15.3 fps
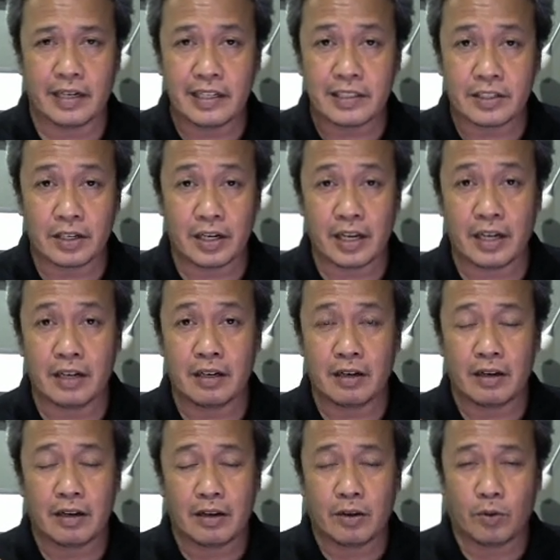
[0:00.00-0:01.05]
Insulin,
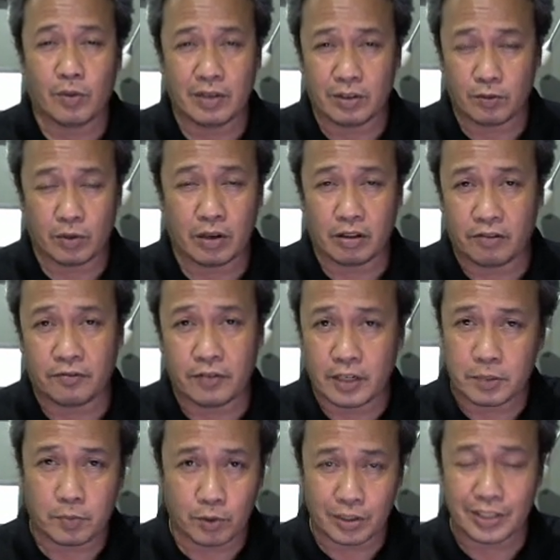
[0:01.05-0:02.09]
well, it's one of the
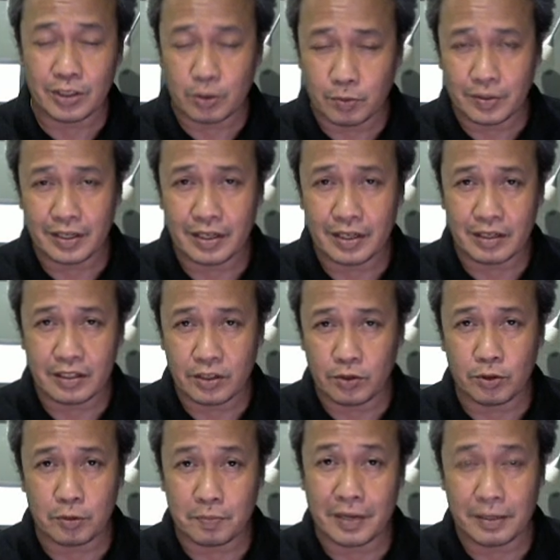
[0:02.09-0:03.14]
first proteins to be
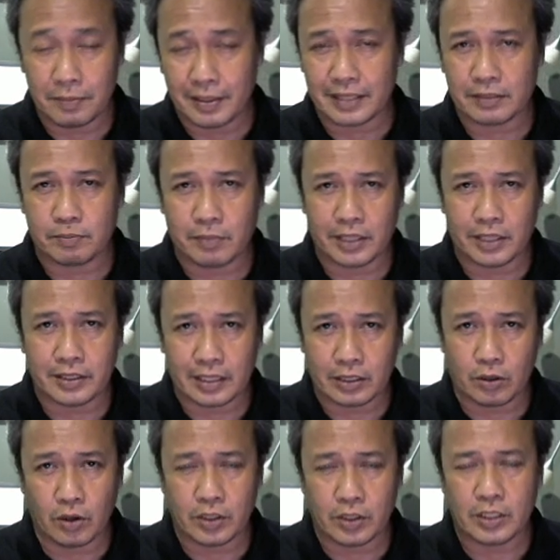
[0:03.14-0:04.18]
induced by
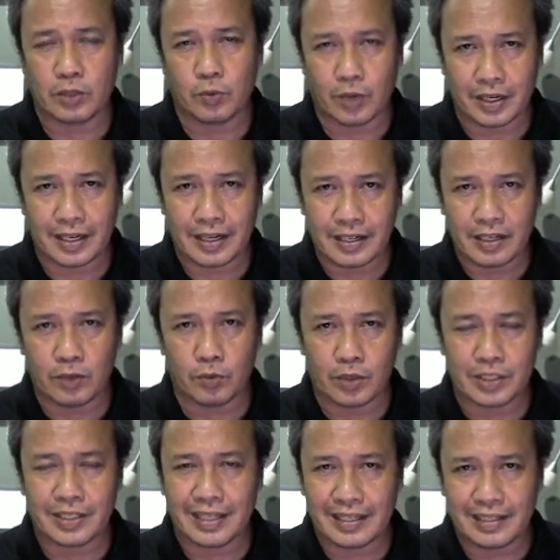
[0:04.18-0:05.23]
biotechnology. What they did
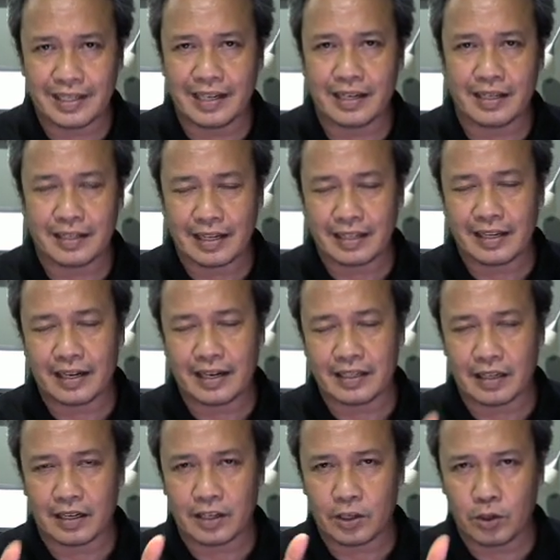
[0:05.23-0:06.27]
was they take
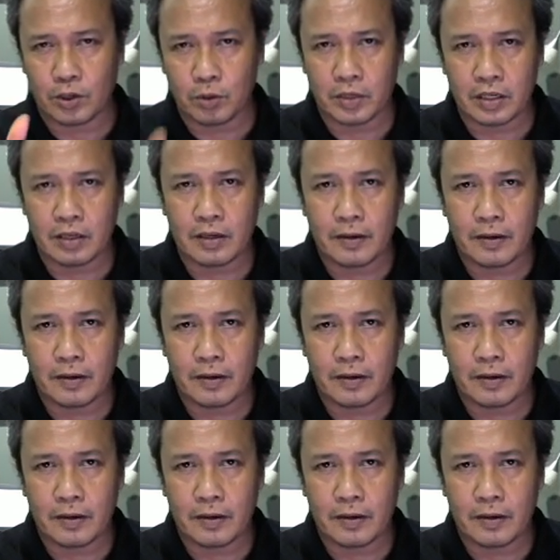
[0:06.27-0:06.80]
the human